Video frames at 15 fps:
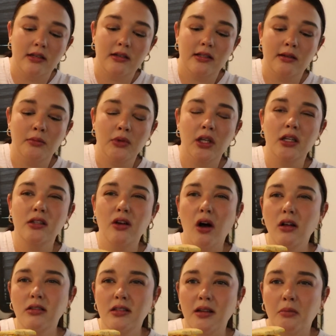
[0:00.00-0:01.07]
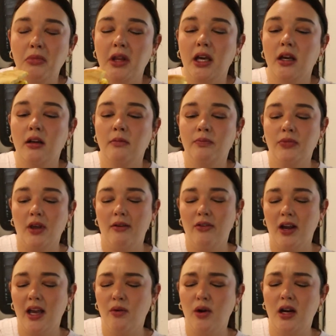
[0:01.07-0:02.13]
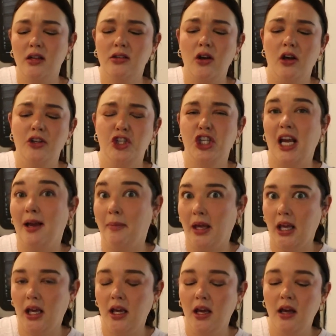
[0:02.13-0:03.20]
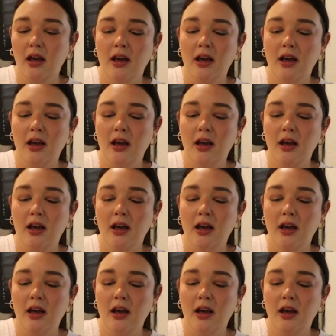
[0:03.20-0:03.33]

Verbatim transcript: There's some, it's called something. I forget what it's called. Jammy.